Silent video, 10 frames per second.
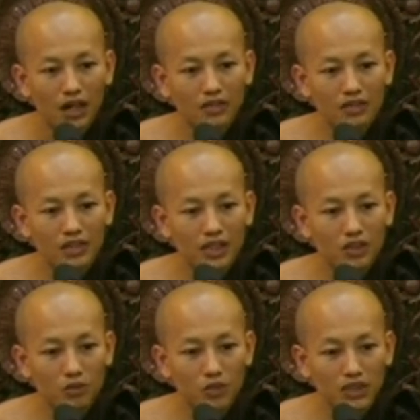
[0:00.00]
out of the
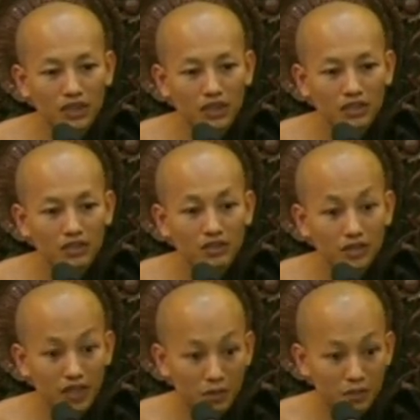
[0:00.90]
compassion to
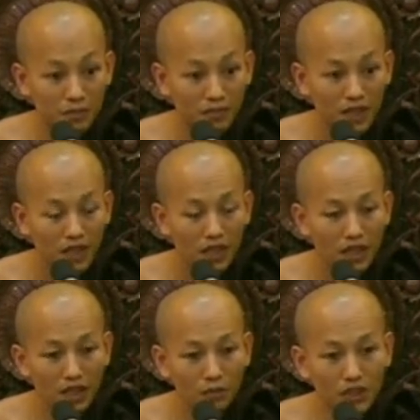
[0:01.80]
him.
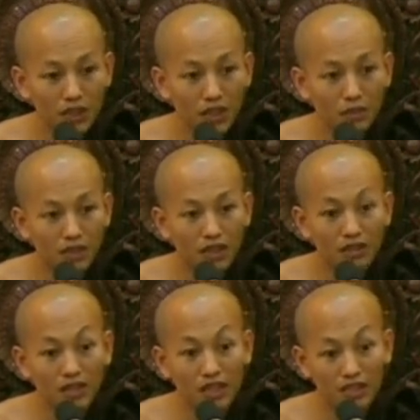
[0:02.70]
And Pichika Buddha
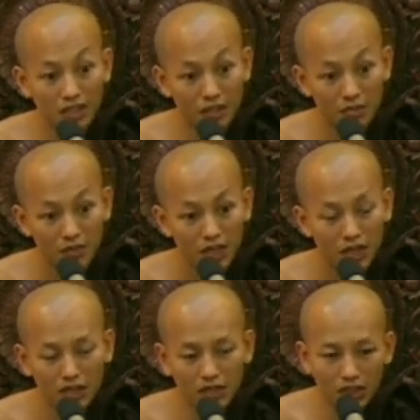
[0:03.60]
look at him.
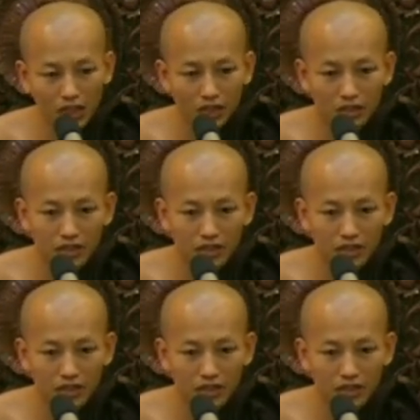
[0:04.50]
At that time he